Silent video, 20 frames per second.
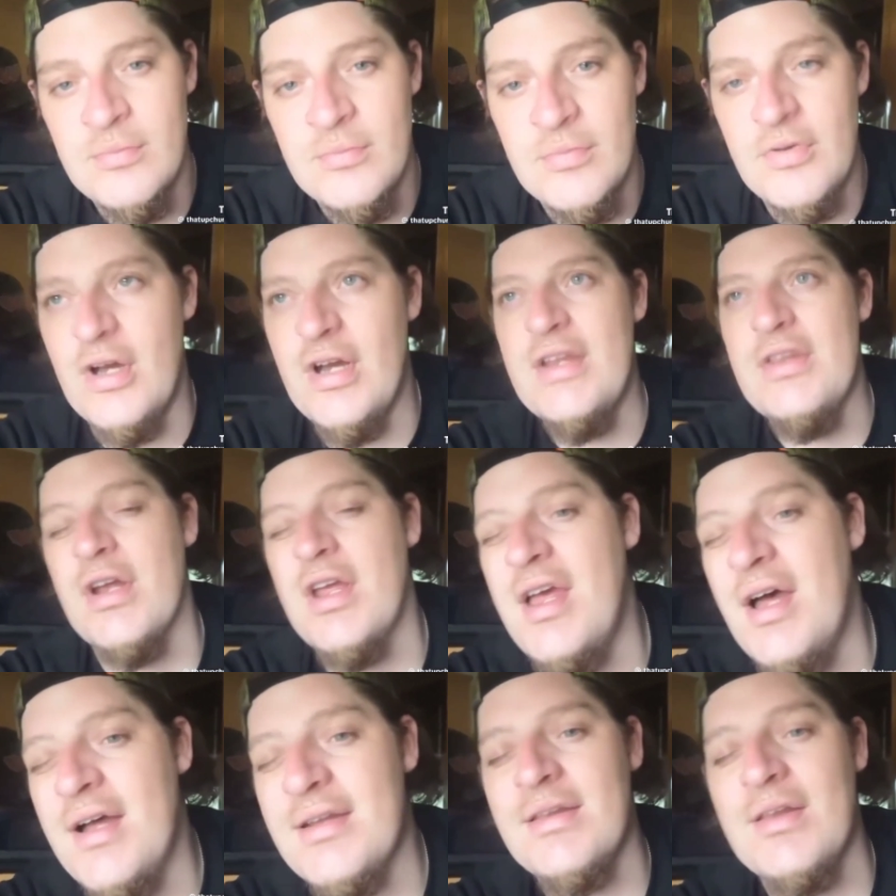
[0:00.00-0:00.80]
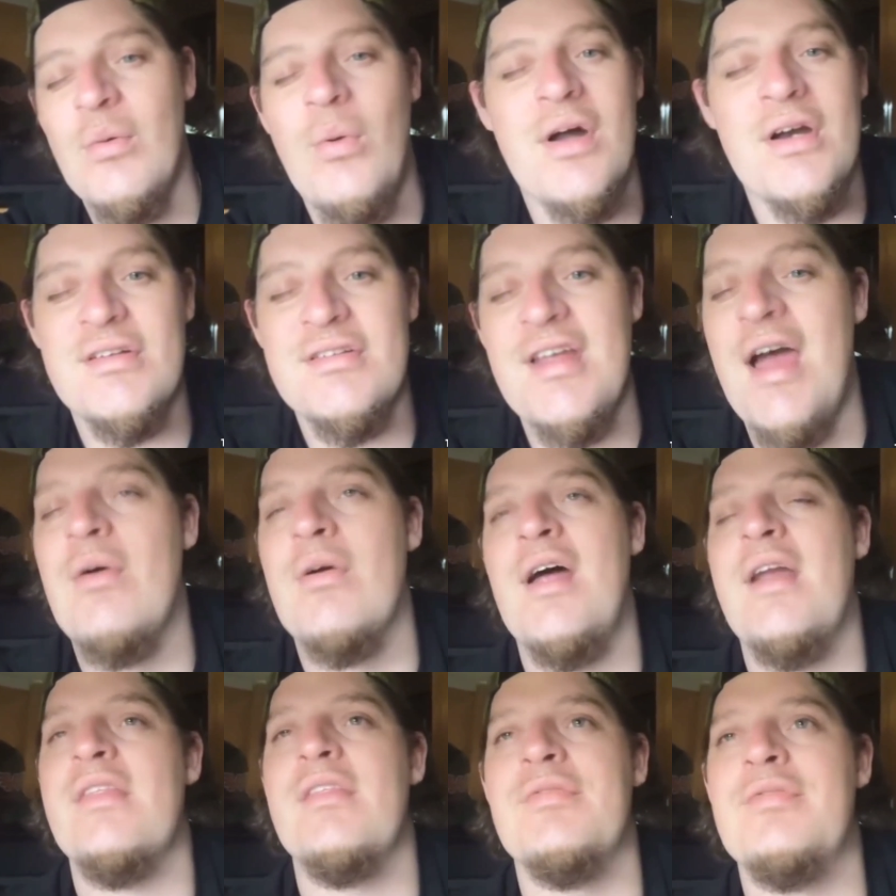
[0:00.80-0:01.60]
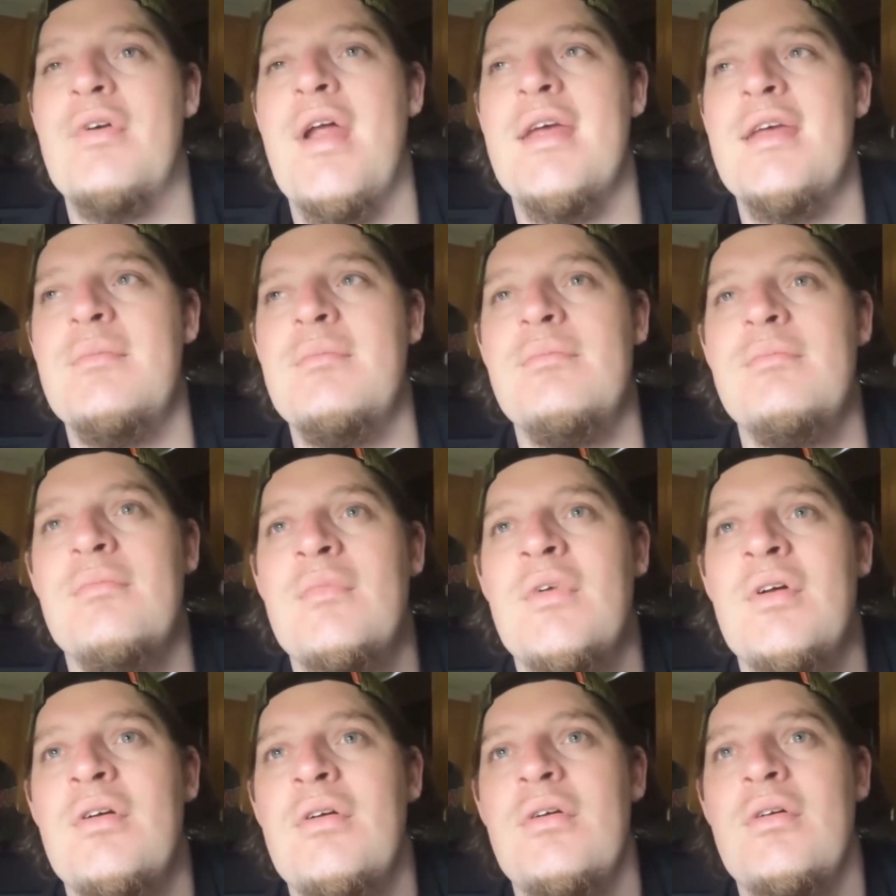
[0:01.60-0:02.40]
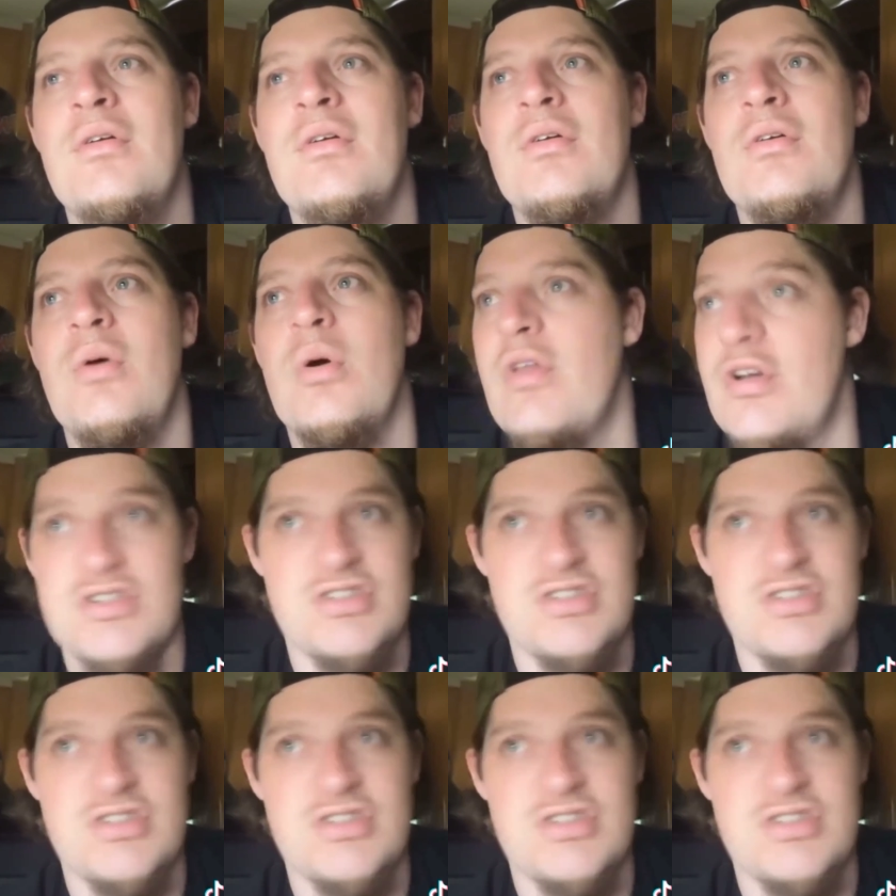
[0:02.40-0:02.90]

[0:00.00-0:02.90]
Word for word: They're either cutting the water tower out of the frame, or they're